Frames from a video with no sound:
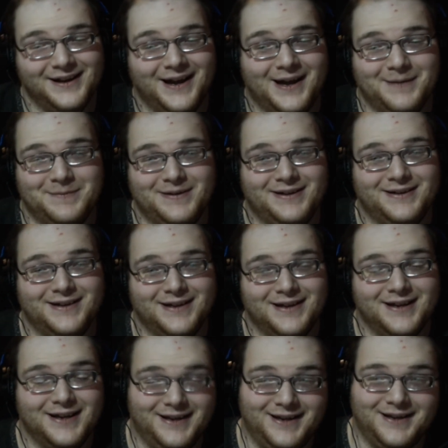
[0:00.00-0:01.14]
I mean,
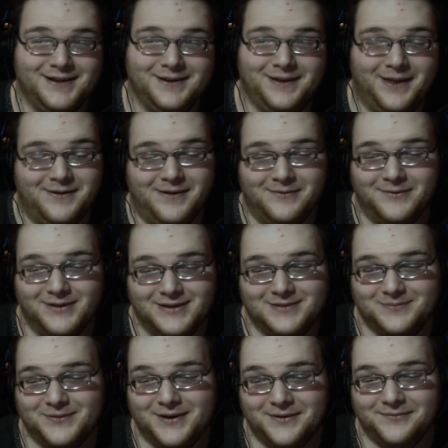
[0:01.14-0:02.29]
yeah, it was
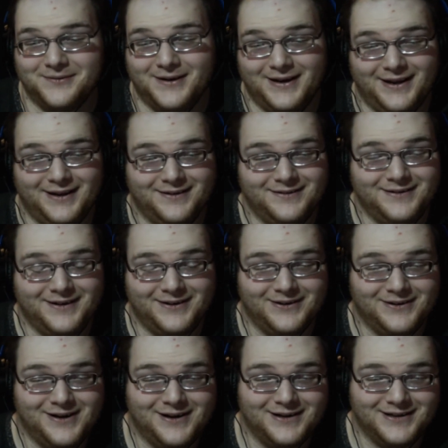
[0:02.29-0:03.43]
pretty funny, in
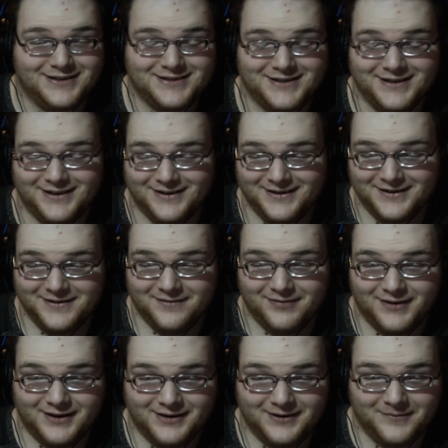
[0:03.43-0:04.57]
all honesty.
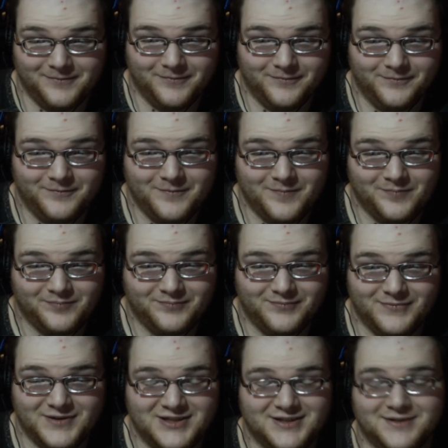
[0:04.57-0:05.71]

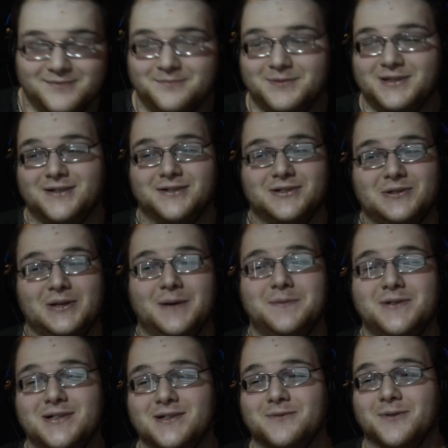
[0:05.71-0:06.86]
But the
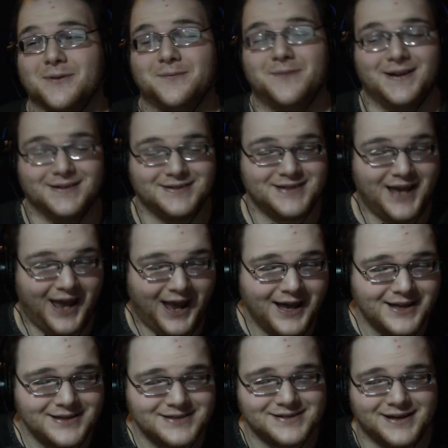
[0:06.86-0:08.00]
descriptions were
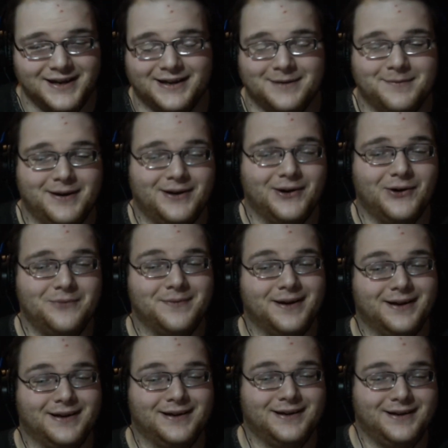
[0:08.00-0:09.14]
fantastic. I mean, oh
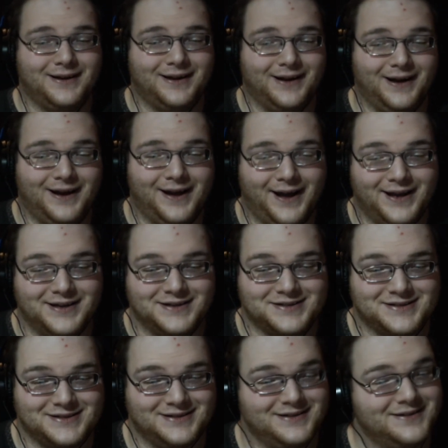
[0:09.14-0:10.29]
my
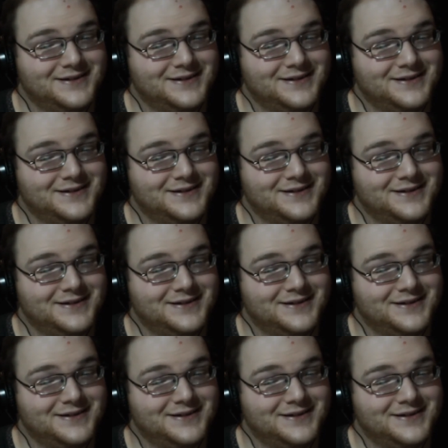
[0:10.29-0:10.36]
gosh.